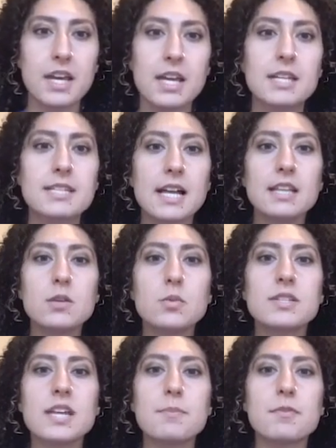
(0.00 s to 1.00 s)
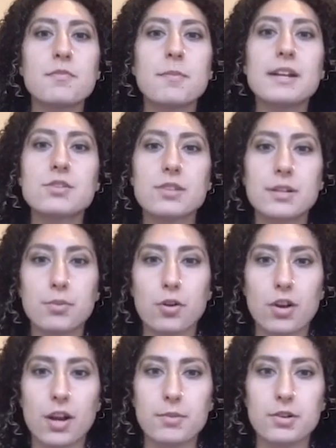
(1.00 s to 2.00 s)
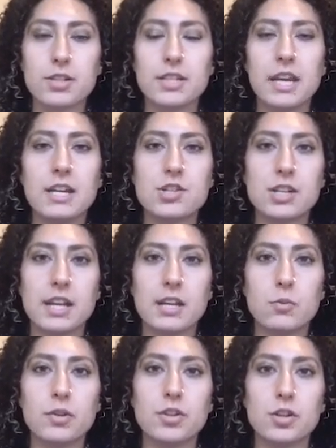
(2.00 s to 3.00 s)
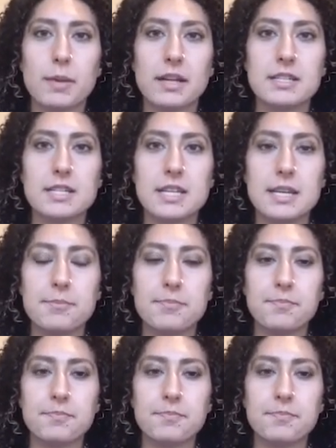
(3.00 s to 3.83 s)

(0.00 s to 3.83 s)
tell it what type of mentoring program you're engaging in with your mentee.